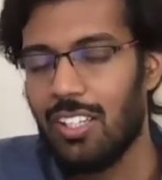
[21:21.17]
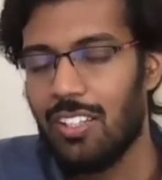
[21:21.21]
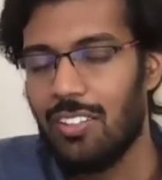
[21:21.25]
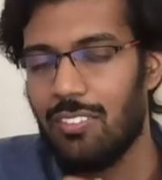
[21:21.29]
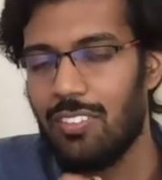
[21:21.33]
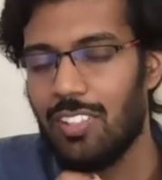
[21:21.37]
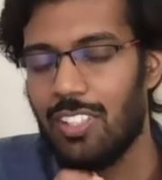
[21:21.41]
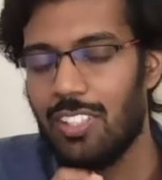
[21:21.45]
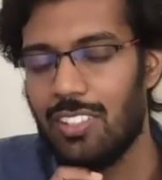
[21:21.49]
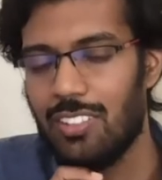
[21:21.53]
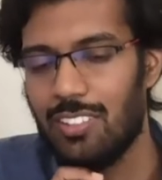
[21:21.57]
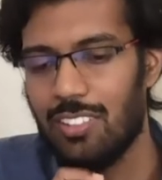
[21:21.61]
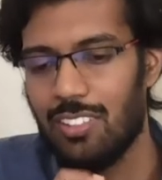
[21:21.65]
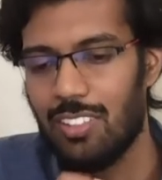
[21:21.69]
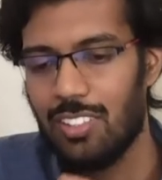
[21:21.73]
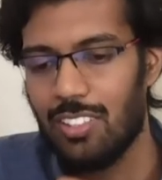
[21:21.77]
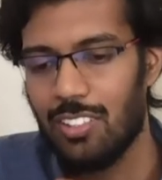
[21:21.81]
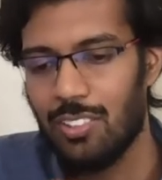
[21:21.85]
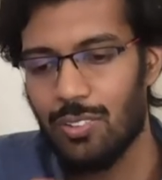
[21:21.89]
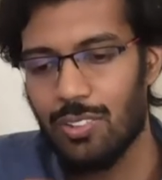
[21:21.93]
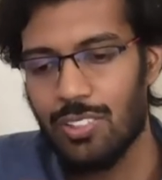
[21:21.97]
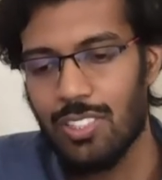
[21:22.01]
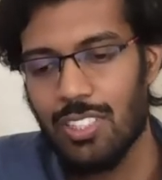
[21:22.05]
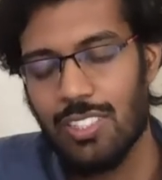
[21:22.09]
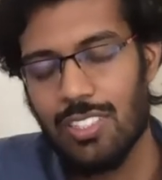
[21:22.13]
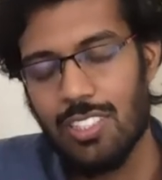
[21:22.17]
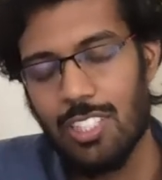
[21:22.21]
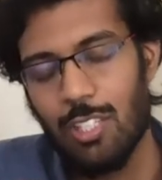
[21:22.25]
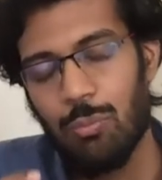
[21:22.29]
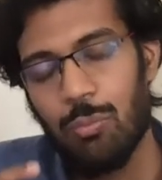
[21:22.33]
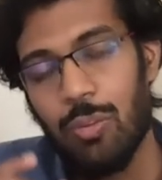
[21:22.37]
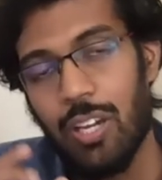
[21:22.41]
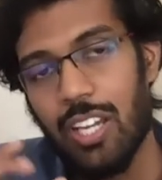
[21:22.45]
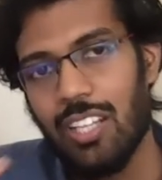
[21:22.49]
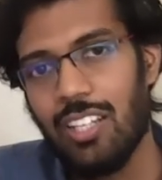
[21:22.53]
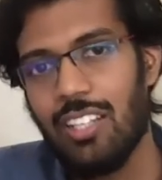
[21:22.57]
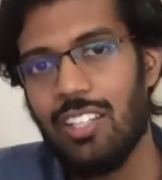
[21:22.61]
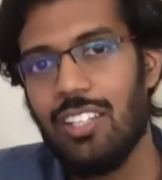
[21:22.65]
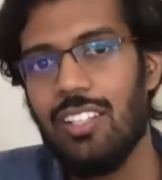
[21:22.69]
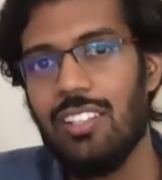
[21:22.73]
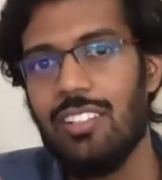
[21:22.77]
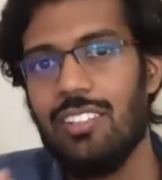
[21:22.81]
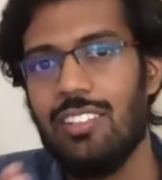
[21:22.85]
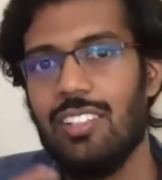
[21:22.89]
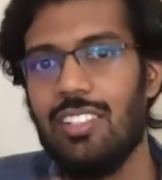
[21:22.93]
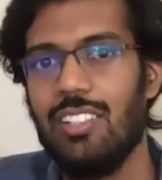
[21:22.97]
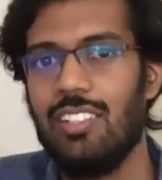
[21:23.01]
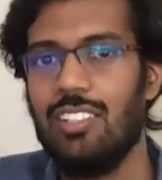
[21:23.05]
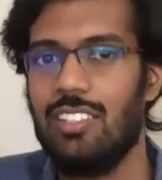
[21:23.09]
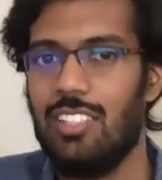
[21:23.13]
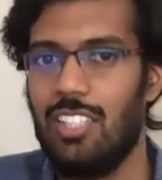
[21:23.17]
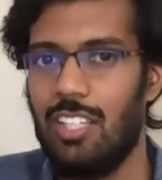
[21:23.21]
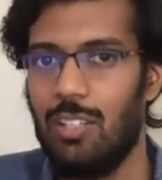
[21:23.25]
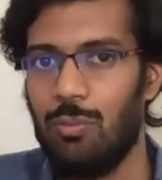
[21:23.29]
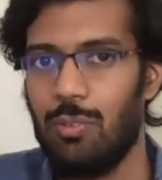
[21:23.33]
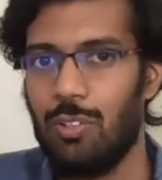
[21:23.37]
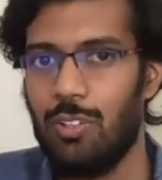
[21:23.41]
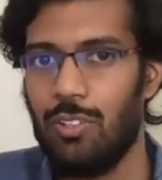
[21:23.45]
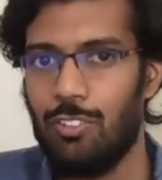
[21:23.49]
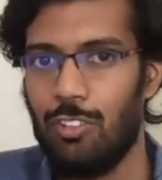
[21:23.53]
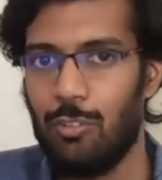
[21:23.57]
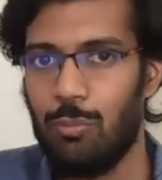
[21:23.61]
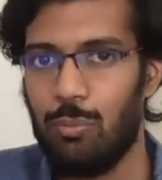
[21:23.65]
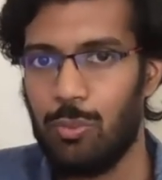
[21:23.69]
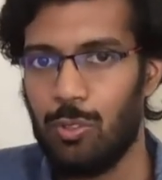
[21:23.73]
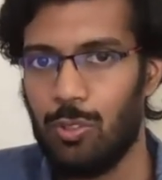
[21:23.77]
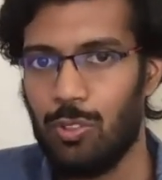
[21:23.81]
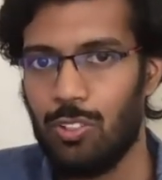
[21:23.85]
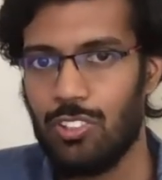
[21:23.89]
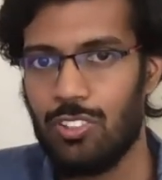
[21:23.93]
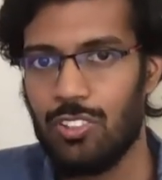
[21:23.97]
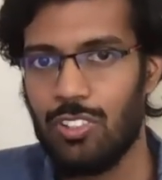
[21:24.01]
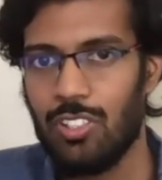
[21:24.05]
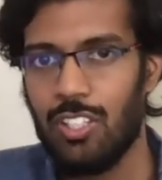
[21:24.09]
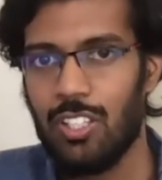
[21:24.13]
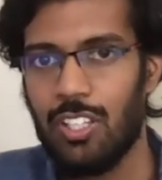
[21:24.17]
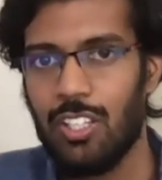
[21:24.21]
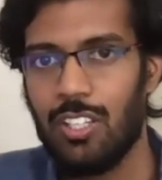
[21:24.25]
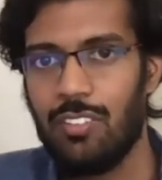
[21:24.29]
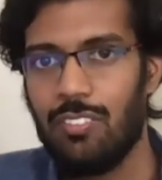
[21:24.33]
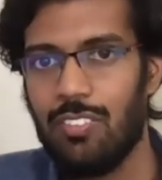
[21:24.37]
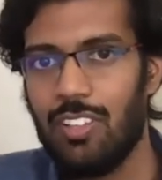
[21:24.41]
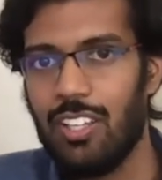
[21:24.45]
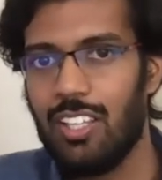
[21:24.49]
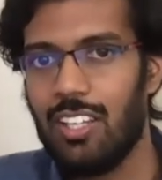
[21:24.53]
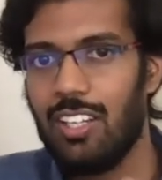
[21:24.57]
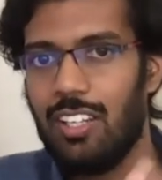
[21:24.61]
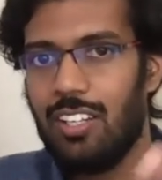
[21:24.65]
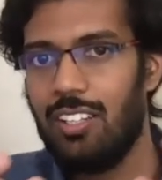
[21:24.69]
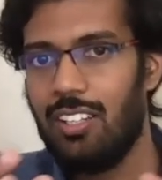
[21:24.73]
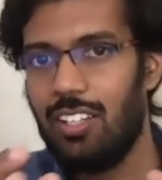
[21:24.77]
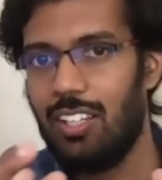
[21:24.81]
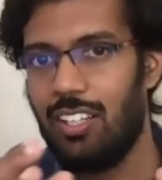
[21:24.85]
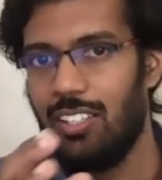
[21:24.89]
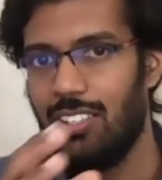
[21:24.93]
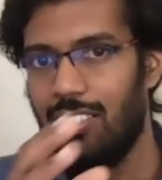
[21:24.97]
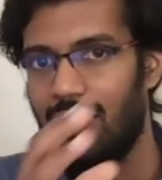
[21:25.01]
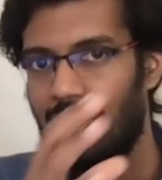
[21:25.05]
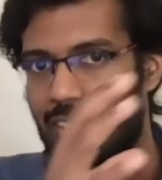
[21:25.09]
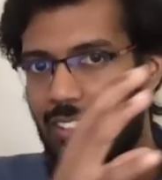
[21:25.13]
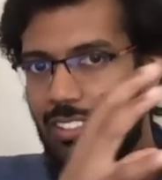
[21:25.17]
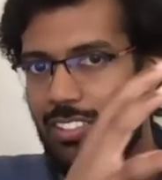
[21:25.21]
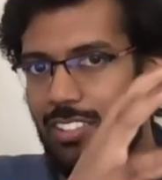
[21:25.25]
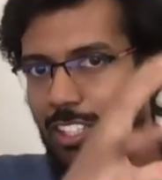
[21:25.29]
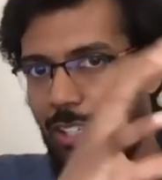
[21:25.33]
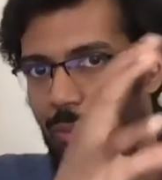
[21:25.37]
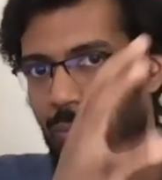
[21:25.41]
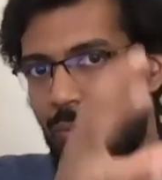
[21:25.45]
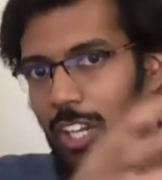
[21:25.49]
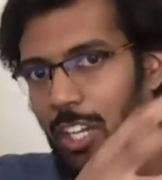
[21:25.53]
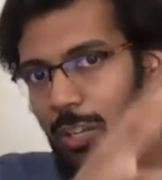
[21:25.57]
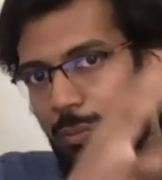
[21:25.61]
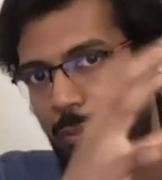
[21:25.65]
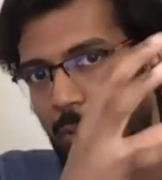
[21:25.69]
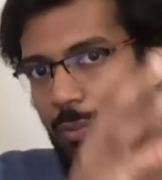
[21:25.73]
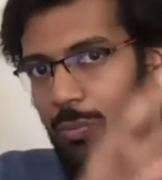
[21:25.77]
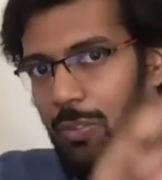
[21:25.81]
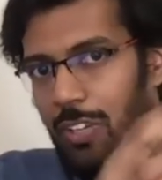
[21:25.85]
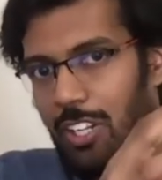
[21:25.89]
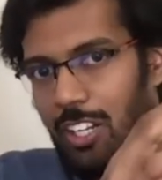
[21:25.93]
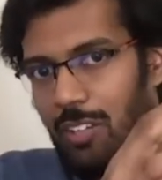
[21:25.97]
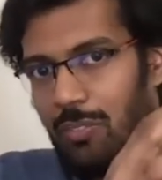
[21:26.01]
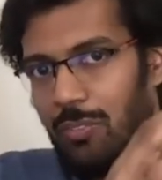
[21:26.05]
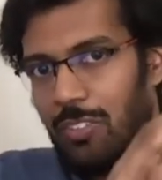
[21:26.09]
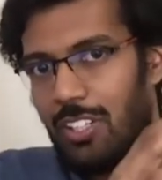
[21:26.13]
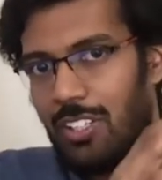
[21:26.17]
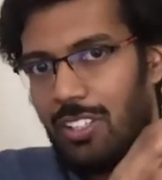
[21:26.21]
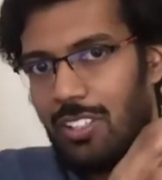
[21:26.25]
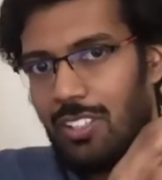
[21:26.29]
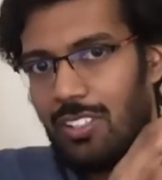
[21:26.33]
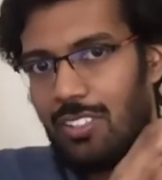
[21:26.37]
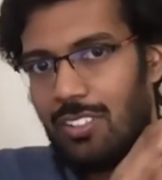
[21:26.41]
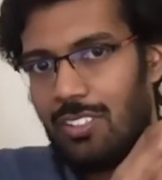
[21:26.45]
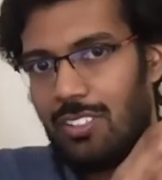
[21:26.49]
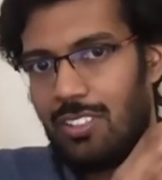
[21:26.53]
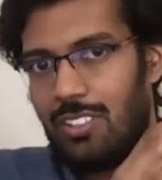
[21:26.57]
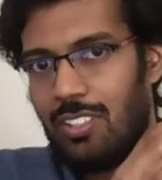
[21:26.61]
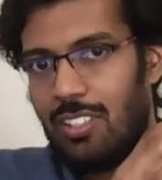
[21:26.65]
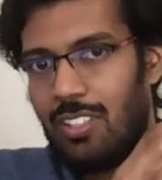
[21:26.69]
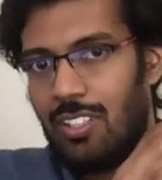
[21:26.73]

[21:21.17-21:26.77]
which uses a binary search type of approach where it tries some hyperparameters,